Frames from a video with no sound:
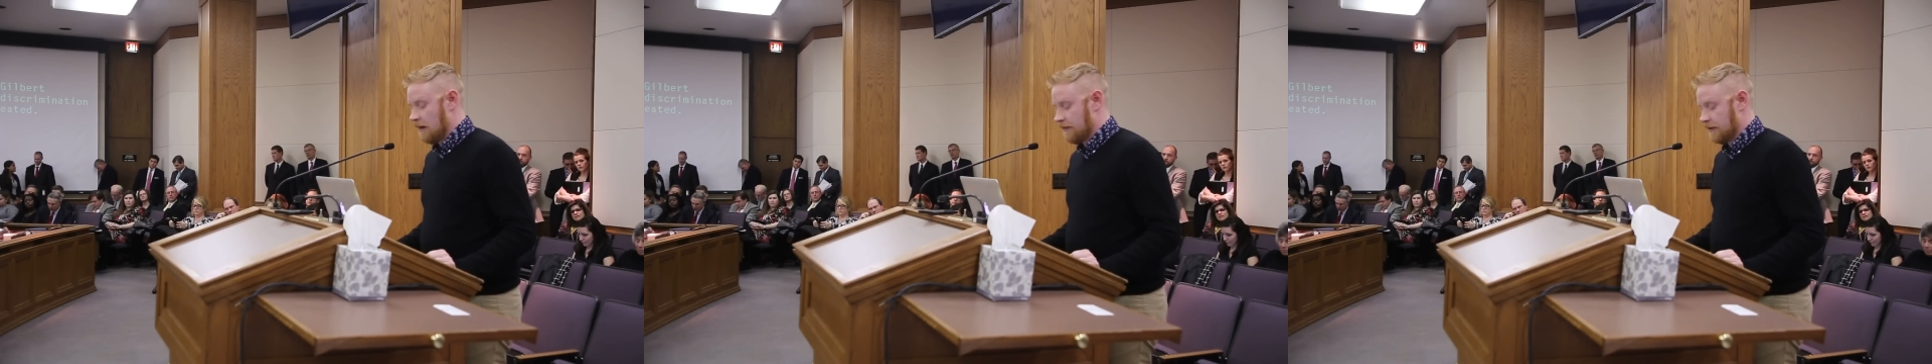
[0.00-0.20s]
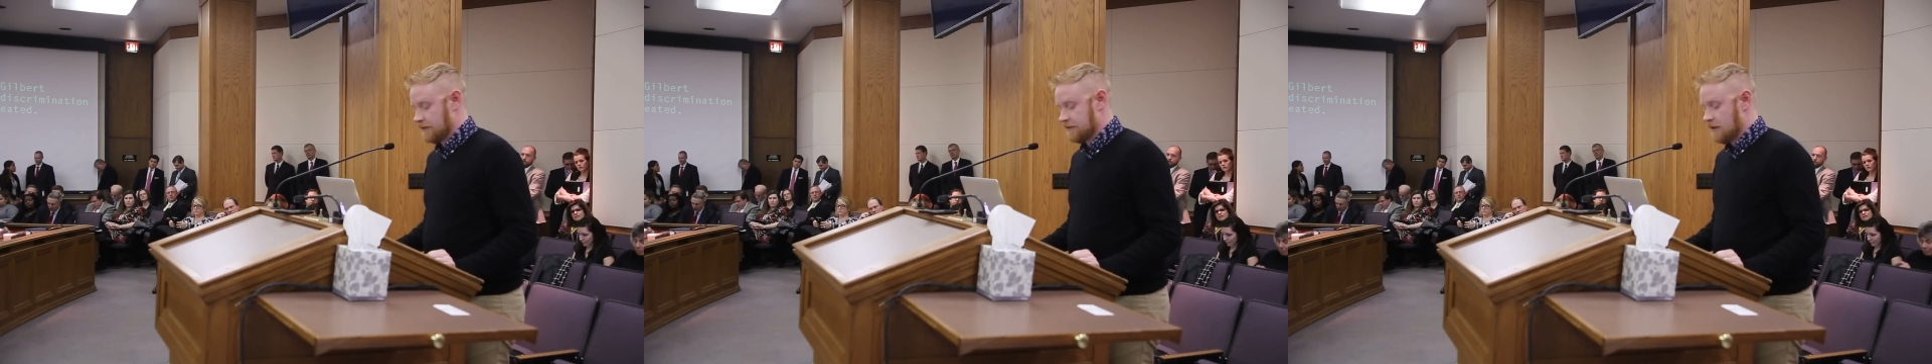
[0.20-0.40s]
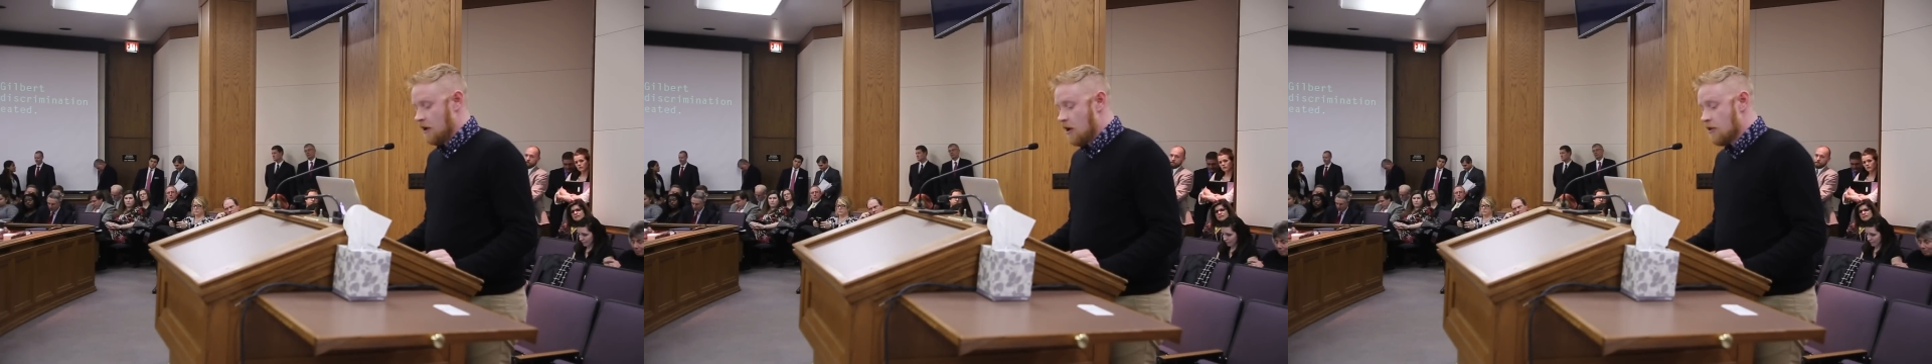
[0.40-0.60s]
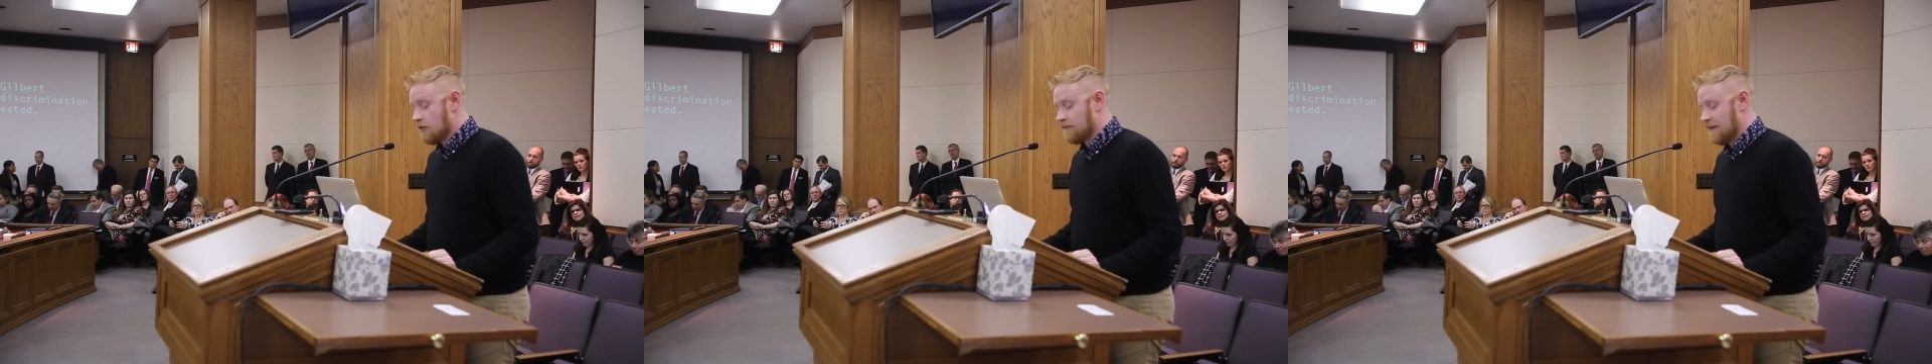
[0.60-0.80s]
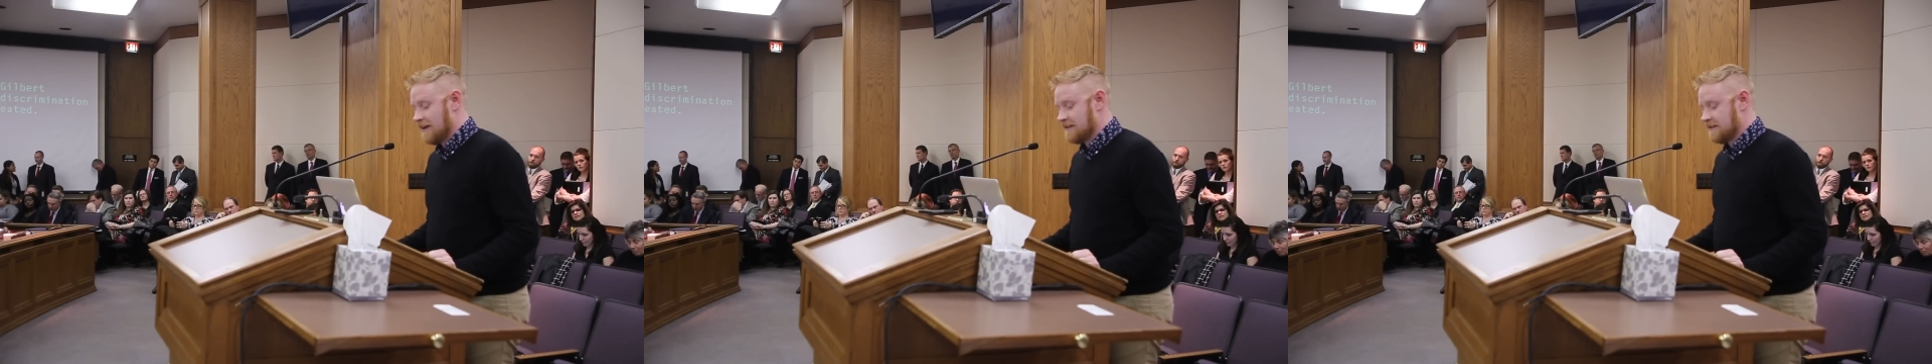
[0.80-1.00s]
others,
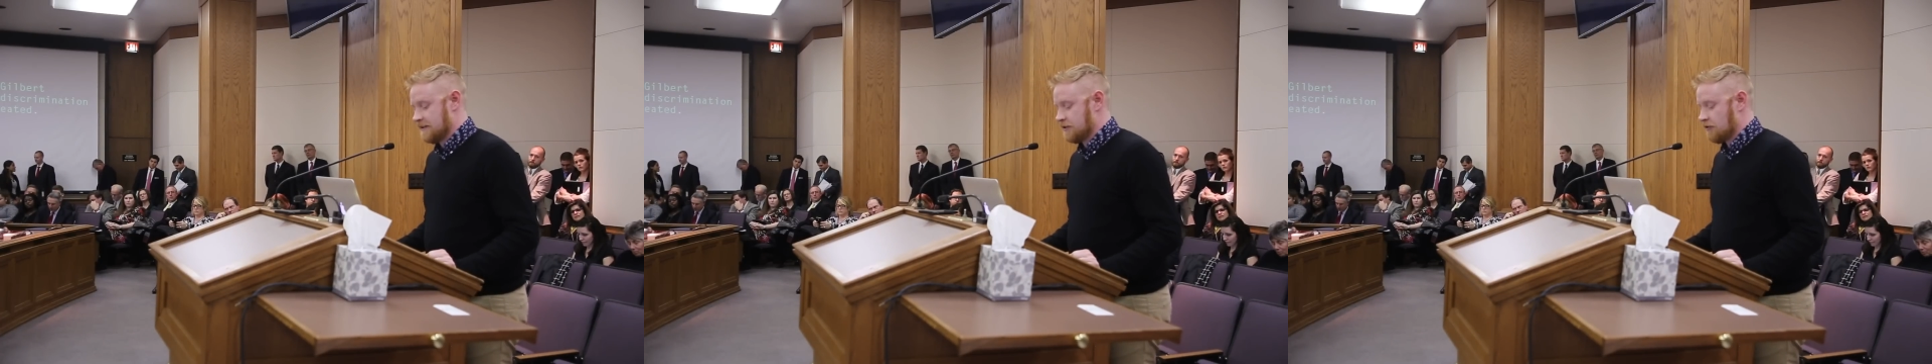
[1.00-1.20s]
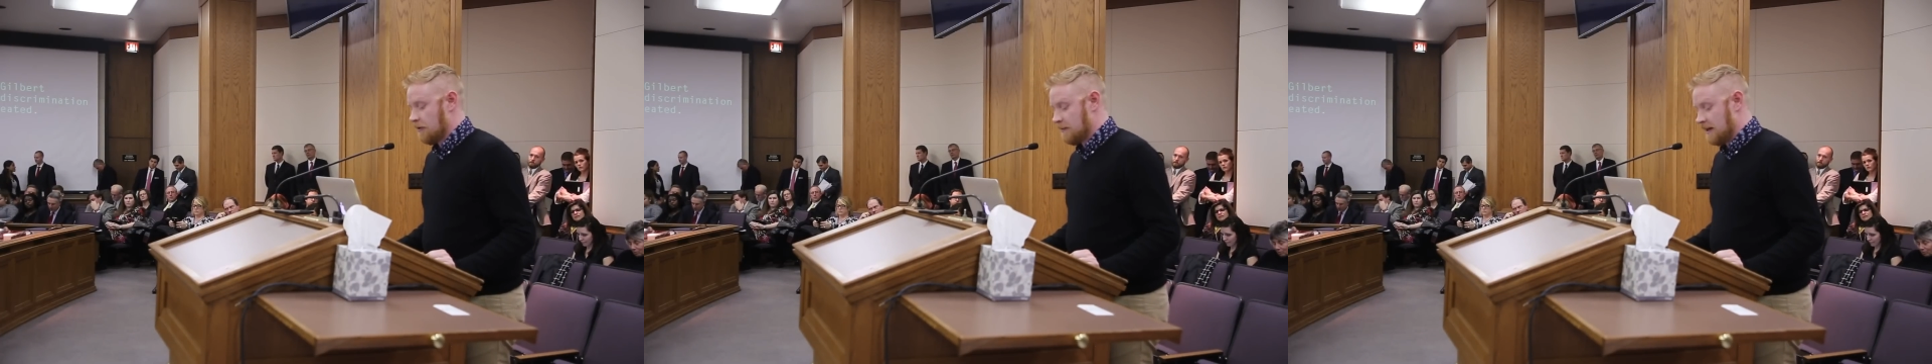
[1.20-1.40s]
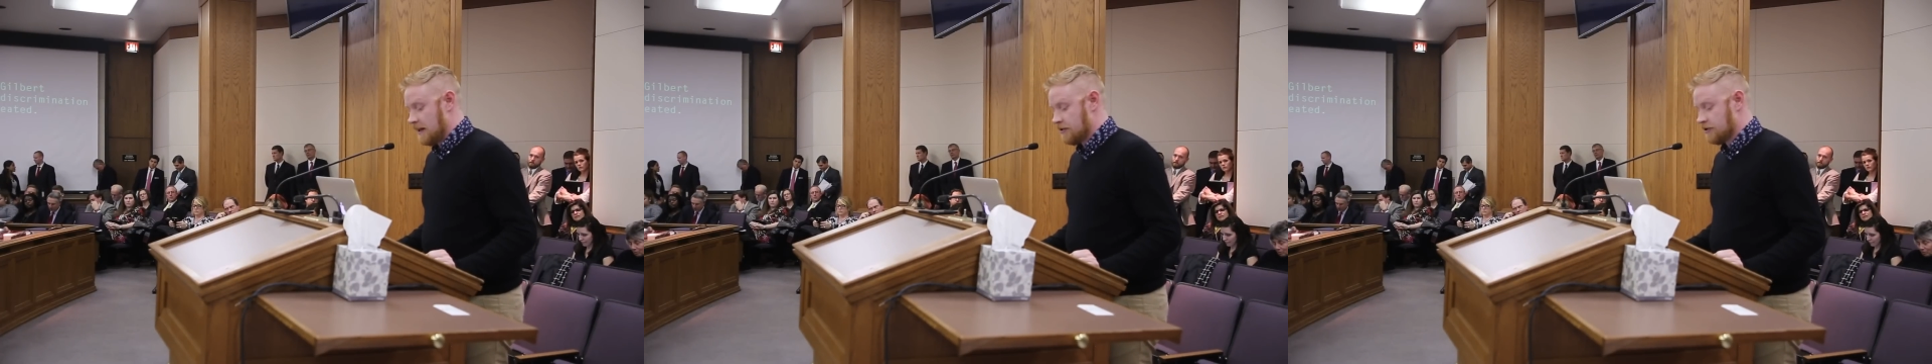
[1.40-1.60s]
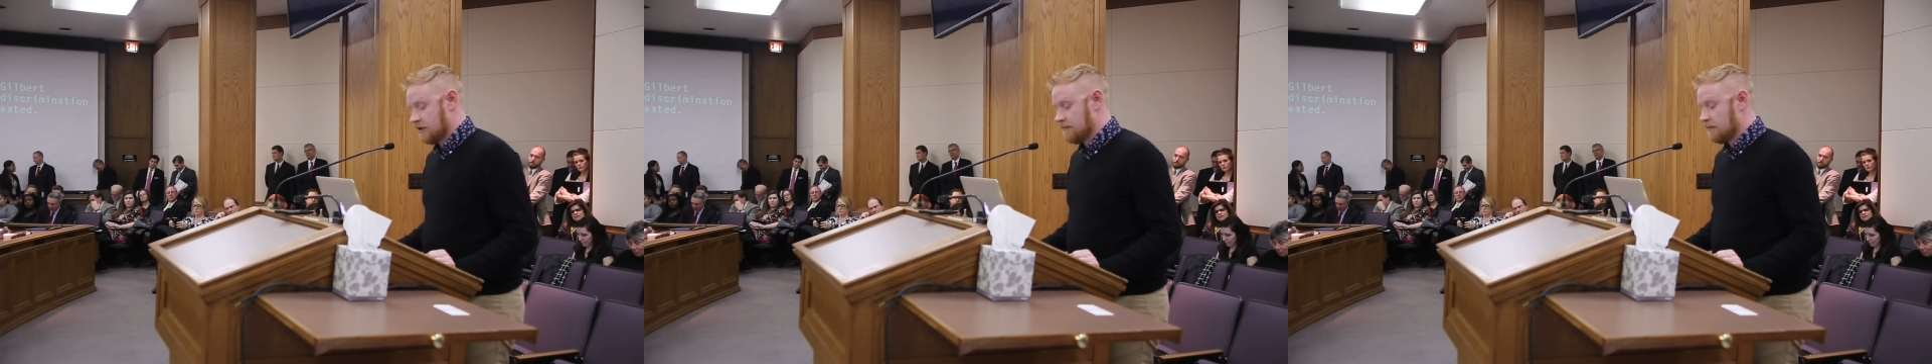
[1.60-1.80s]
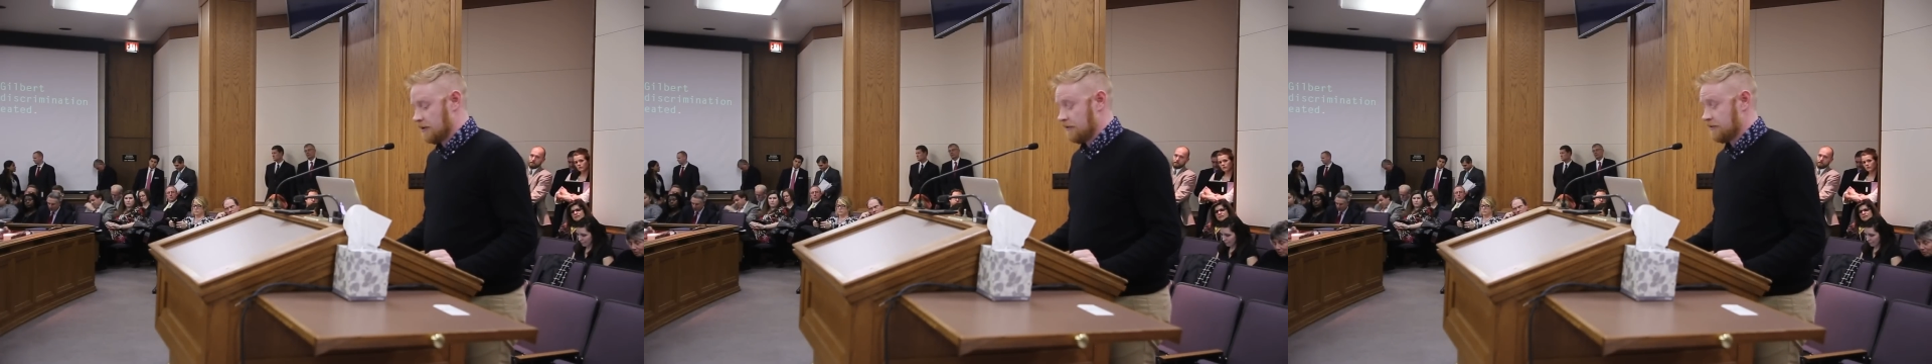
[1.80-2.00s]
who face discrimination